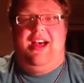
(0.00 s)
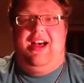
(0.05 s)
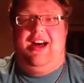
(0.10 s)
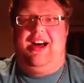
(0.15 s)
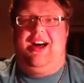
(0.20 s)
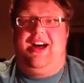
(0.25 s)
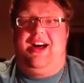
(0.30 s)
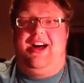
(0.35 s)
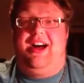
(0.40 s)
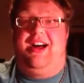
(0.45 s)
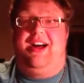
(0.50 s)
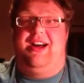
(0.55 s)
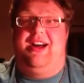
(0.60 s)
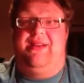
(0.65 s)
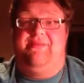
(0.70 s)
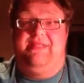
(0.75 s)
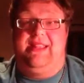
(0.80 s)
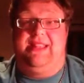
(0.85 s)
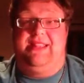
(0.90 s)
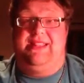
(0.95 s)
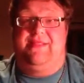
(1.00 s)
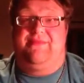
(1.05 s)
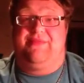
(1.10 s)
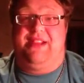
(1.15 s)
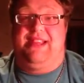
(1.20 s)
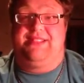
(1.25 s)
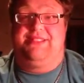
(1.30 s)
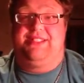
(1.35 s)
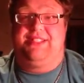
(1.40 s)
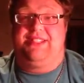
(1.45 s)
I'm getting
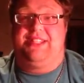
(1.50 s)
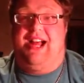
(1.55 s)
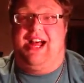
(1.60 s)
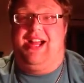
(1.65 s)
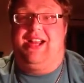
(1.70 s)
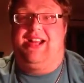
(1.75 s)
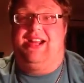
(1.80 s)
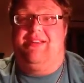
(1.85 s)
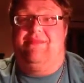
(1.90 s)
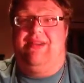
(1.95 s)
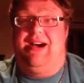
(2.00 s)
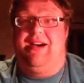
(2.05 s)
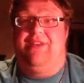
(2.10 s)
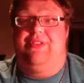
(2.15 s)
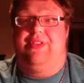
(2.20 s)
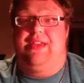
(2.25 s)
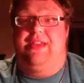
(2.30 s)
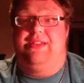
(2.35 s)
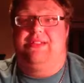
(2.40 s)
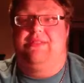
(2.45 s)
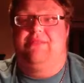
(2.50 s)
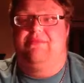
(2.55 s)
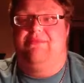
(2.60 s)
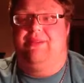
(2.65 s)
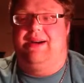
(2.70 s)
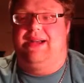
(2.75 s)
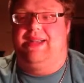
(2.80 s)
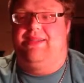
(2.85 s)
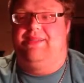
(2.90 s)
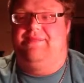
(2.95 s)
depressed just talking about this,
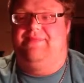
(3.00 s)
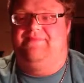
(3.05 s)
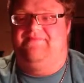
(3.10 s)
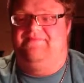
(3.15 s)
but